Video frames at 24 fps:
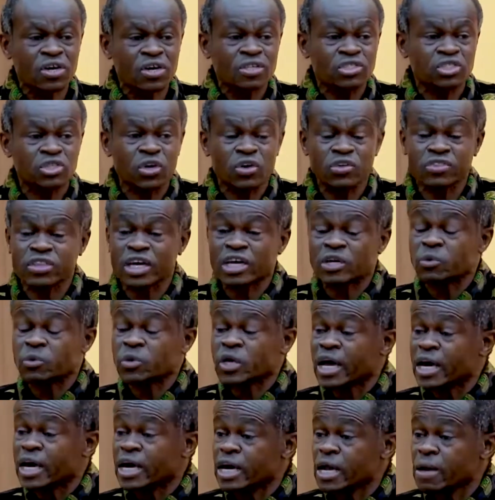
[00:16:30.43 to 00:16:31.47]
so that
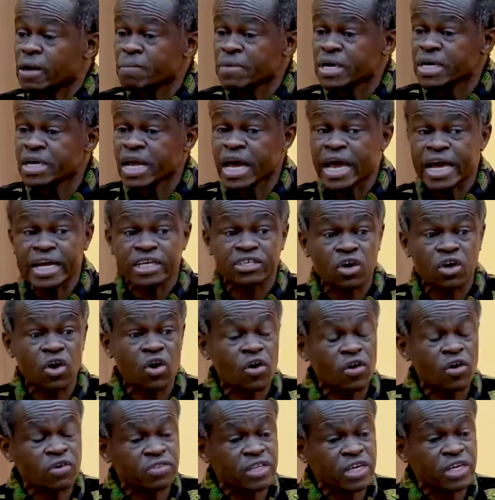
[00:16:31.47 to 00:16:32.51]
we eliminate
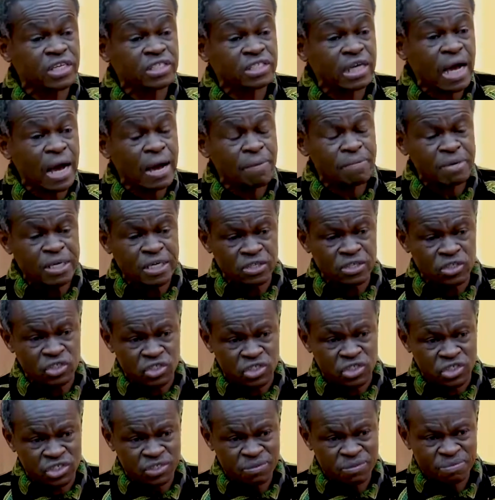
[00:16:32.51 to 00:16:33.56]
all these
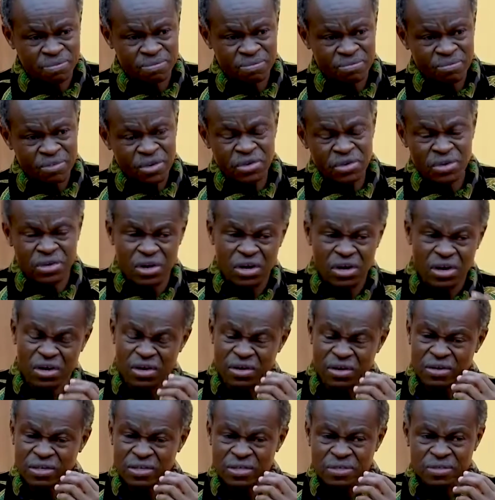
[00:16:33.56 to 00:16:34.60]
armies. You know,